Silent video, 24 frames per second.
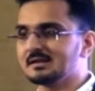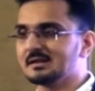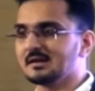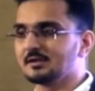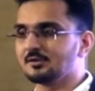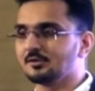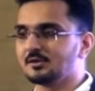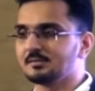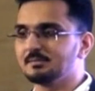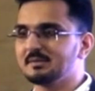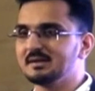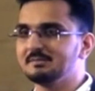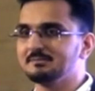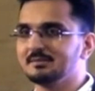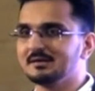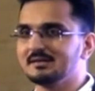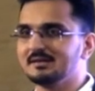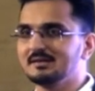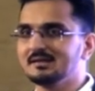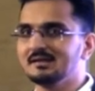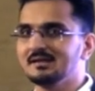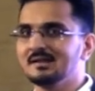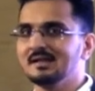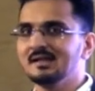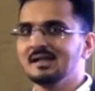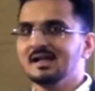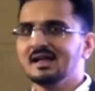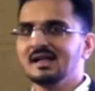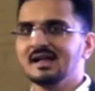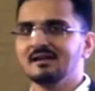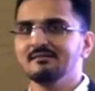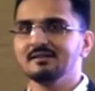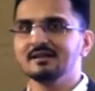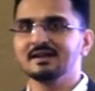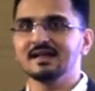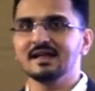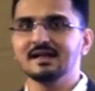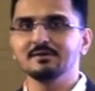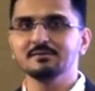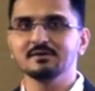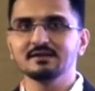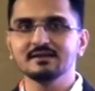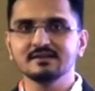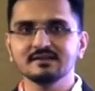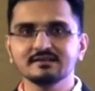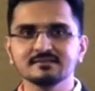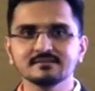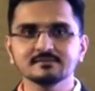crore people having
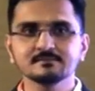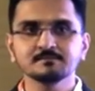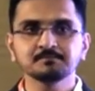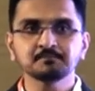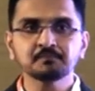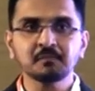diabetes,